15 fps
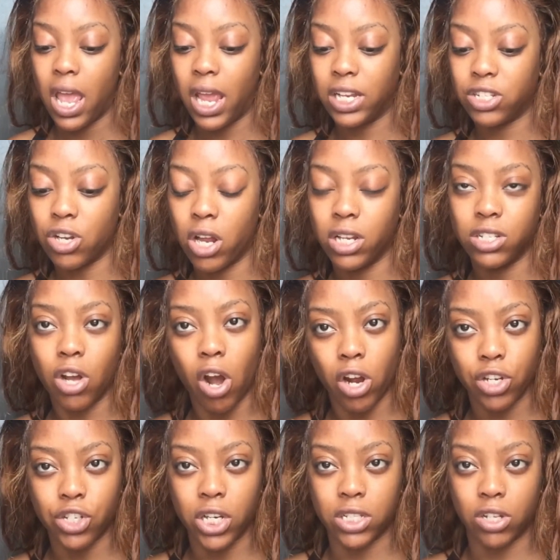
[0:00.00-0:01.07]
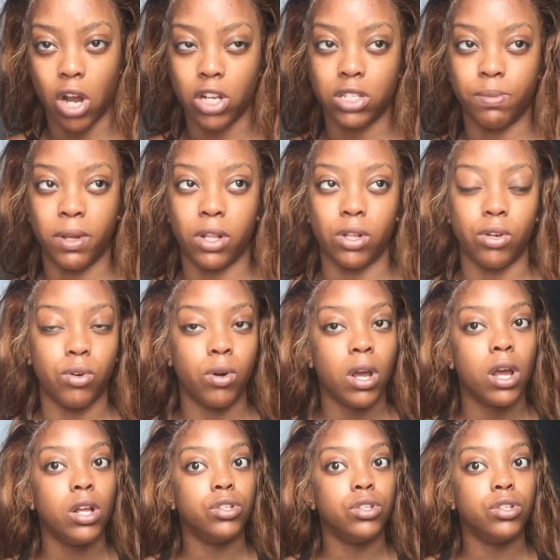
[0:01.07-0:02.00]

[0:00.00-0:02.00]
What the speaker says: it's not as harsh as GOT2BE glue.